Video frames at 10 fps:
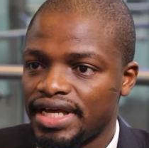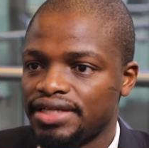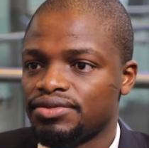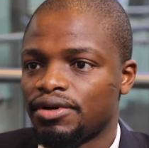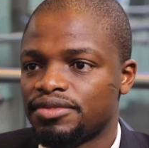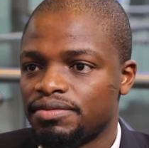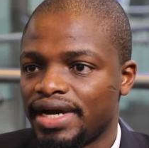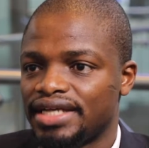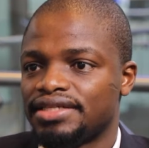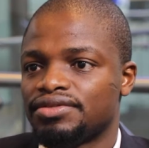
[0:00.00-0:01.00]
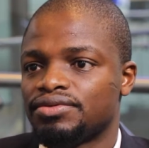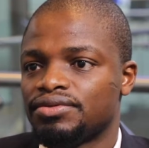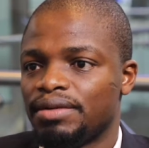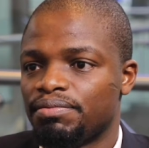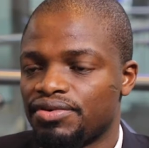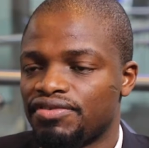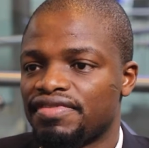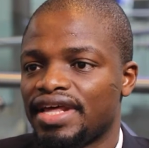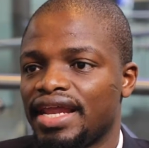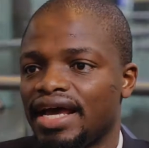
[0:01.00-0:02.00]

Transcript: that to optimize and to improve their